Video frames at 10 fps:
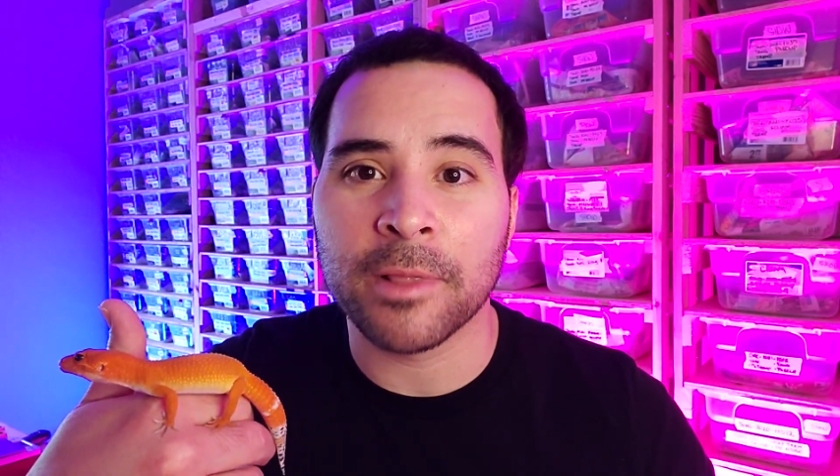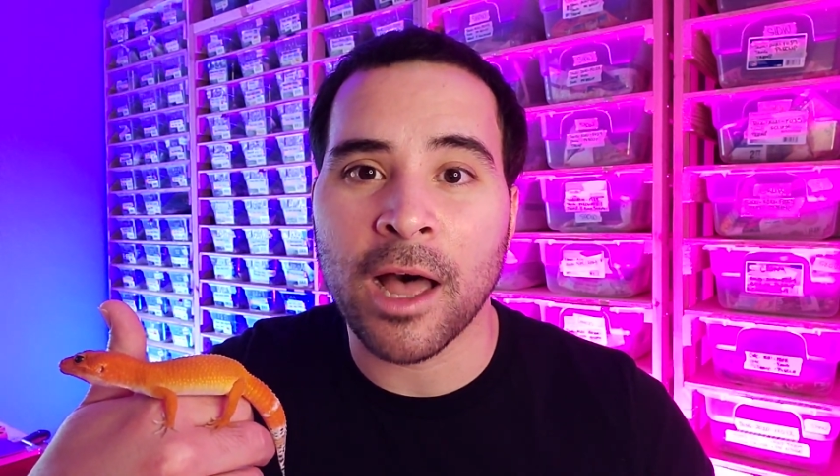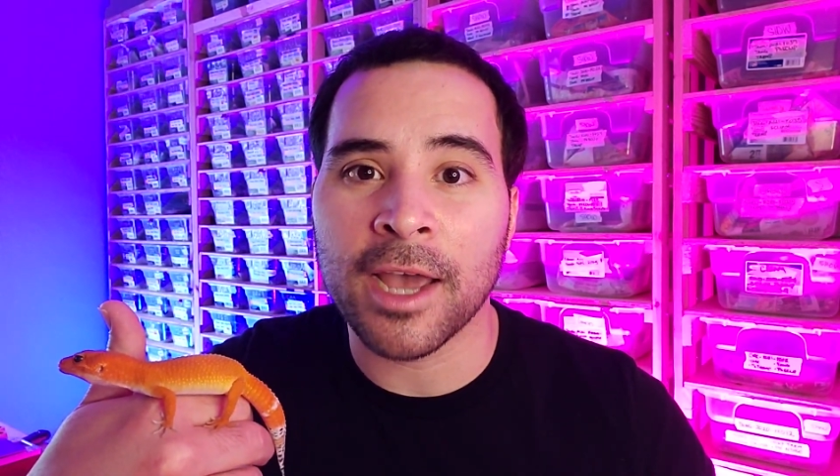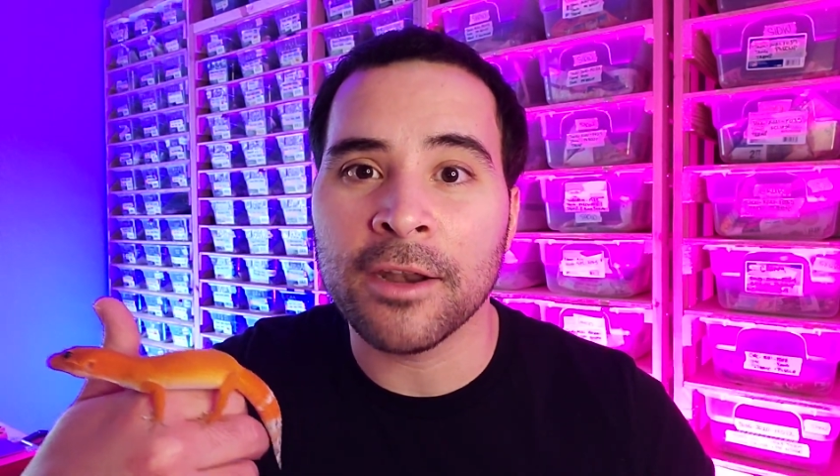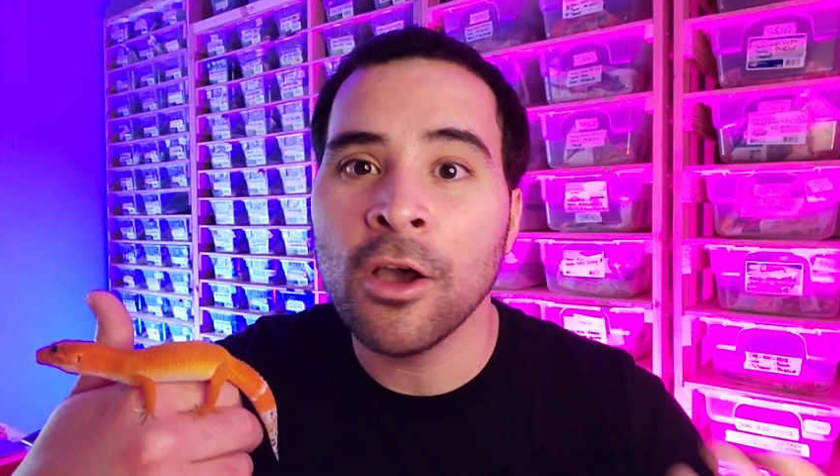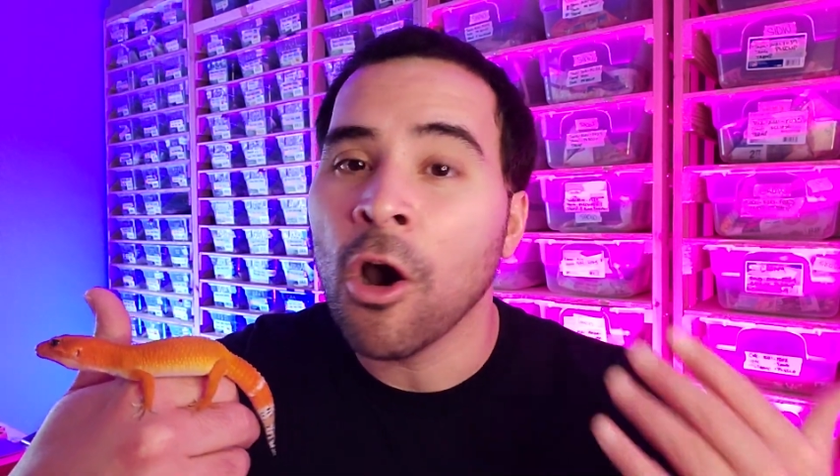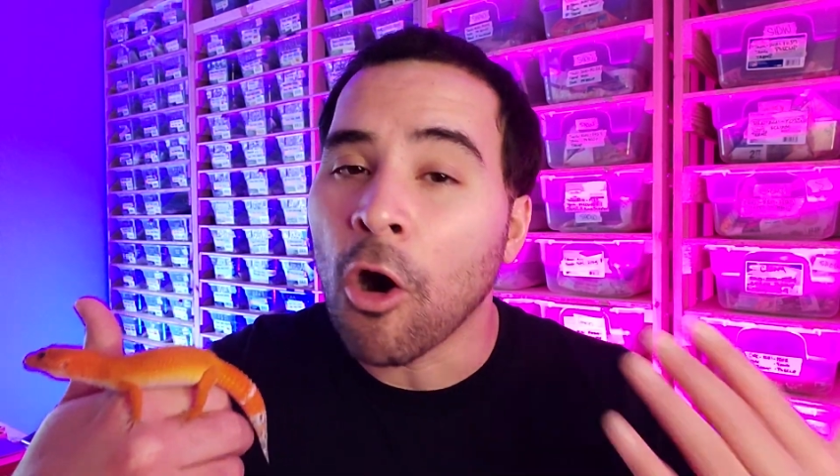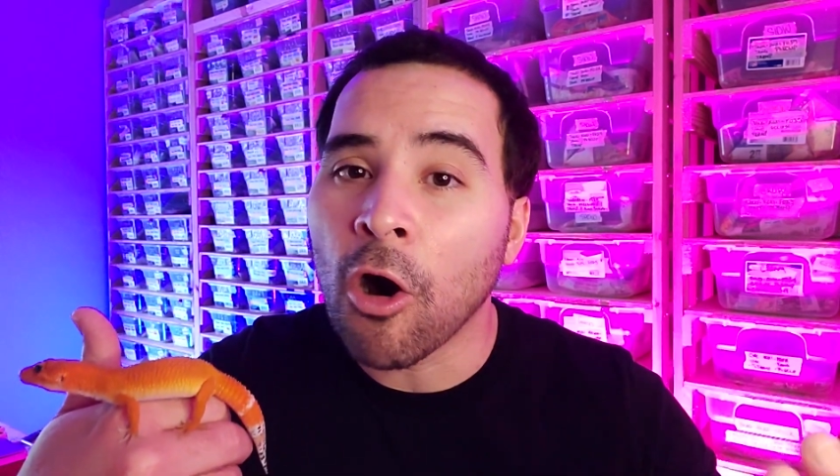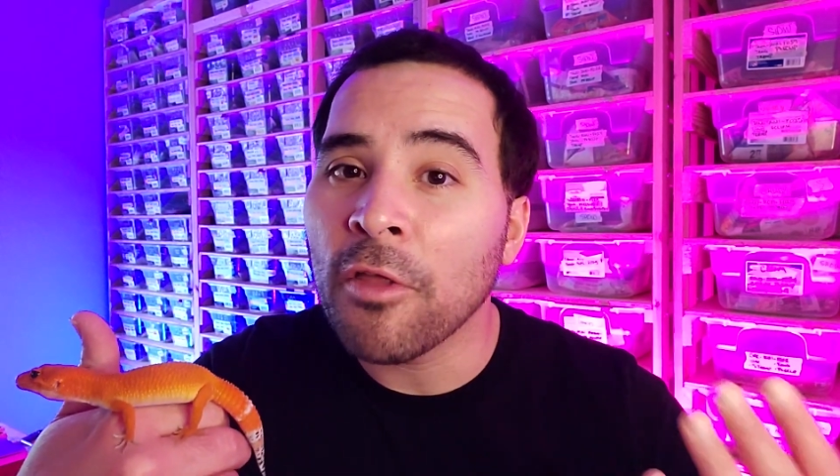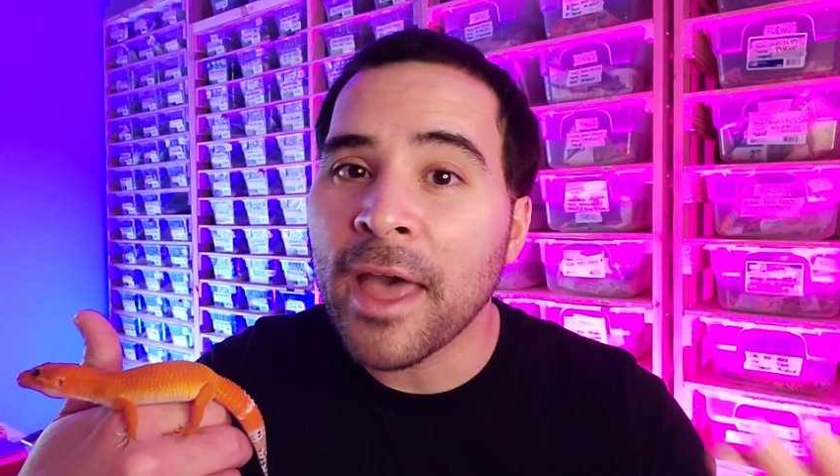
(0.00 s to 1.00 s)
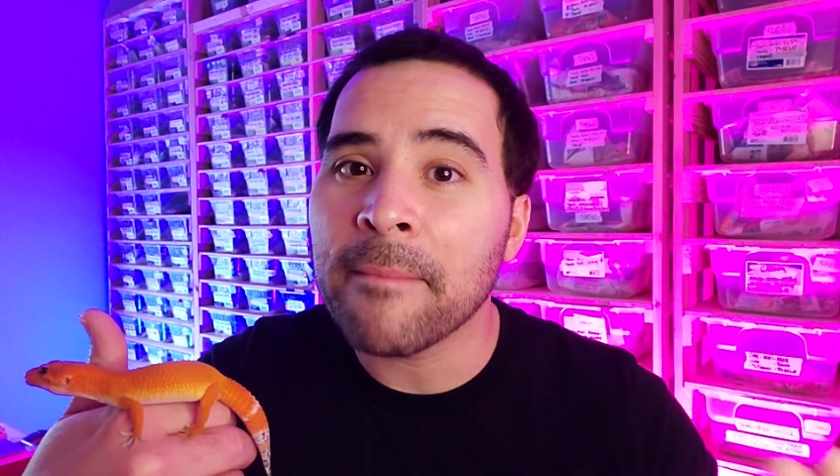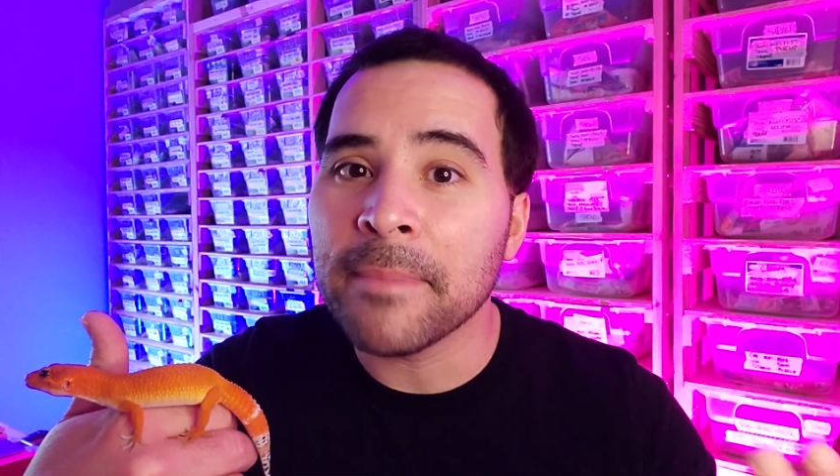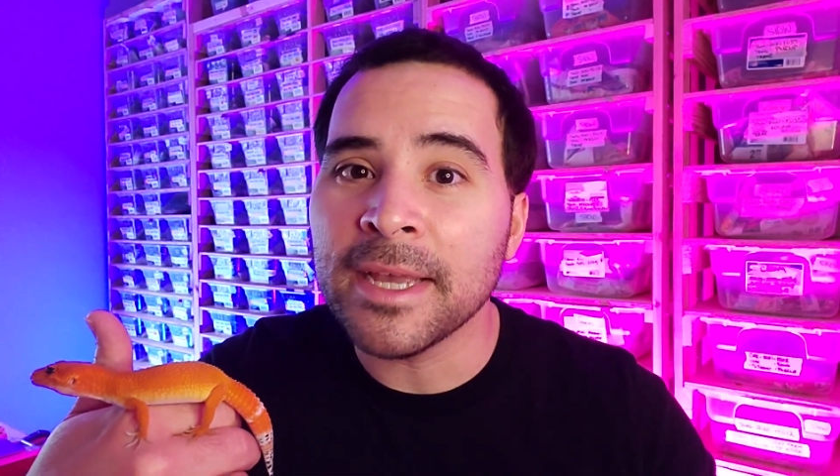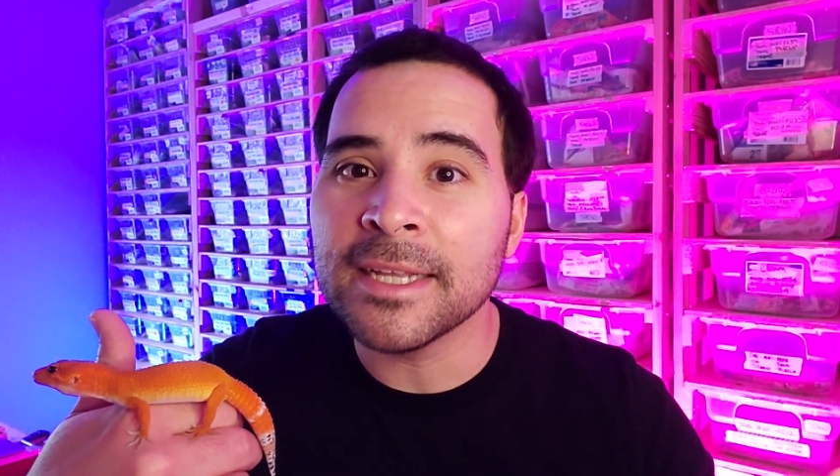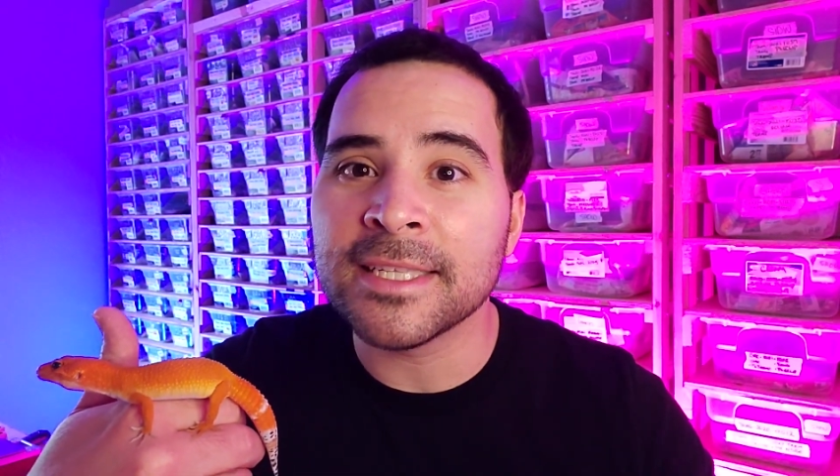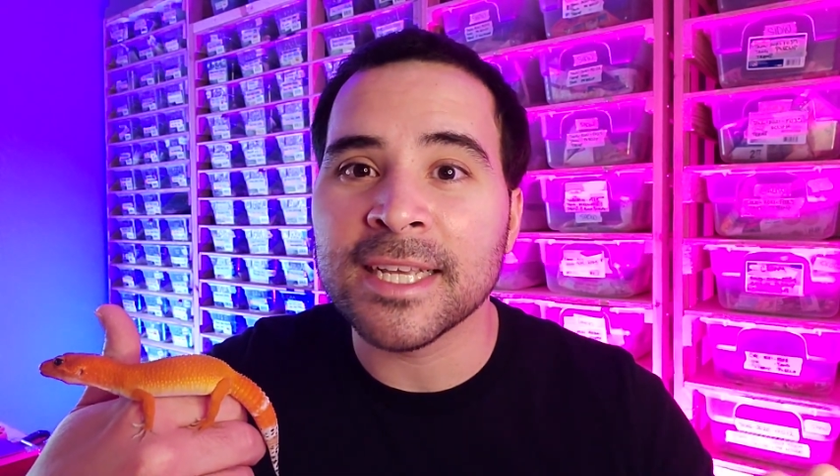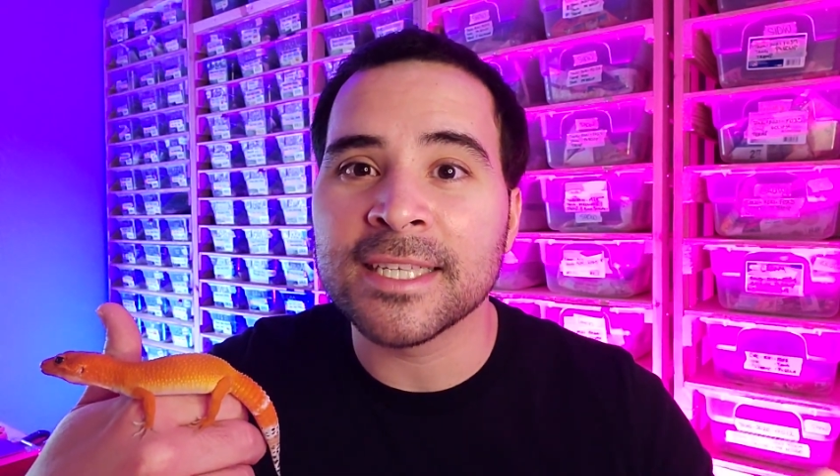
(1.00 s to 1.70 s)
line, all that means